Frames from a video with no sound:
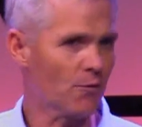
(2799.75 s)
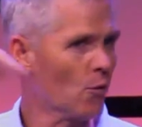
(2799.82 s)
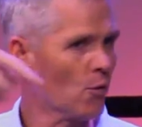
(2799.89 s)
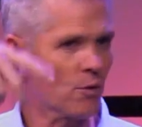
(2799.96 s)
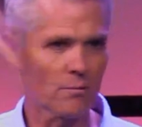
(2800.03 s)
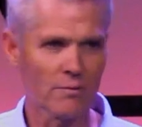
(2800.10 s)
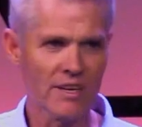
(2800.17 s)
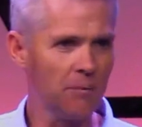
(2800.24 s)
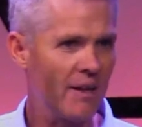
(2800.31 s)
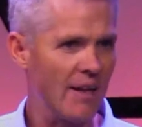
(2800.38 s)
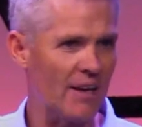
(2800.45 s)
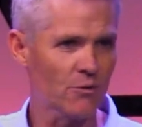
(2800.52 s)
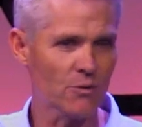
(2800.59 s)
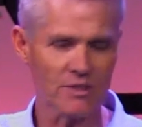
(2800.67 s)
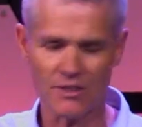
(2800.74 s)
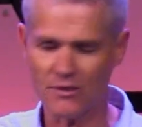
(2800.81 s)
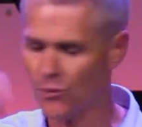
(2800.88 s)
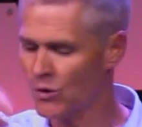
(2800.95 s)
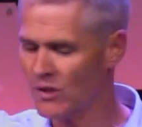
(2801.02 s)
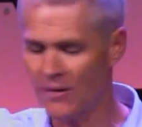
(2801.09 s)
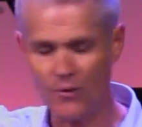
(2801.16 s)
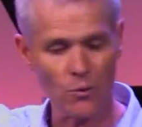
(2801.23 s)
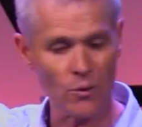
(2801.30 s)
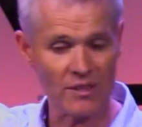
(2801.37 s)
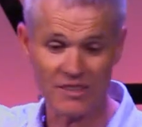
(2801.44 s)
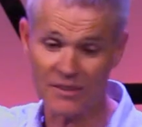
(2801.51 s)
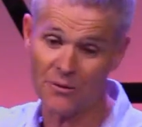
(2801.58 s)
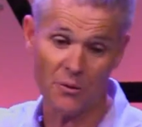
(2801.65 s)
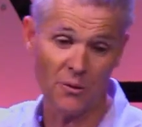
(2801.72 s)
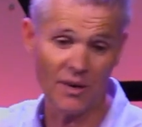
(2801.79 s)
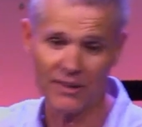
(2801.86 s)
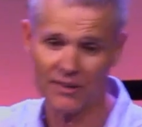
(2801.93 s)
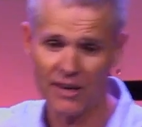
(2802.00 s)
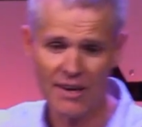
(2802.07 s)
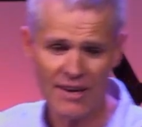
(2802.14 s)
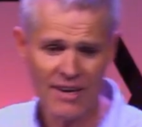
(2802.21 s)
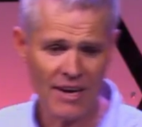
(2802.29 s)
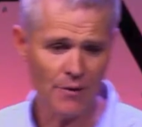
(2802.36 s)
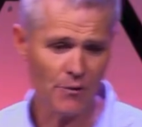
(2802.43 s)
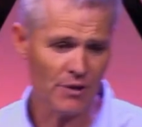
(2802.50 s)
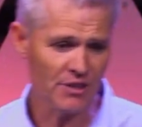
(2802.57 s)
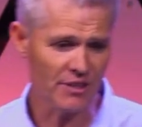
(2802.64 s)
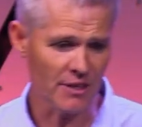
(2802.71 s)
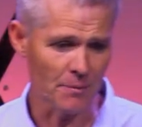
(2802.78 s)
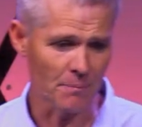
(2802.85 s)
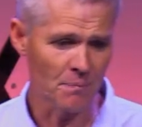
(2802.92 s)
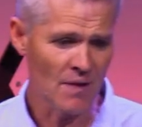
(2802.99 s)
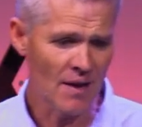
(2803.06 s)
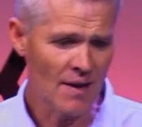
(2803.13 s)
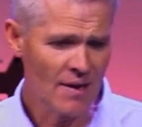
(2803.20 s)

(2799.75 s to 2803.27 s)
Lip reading: 4 email addresses, 4 different ones if you want every term.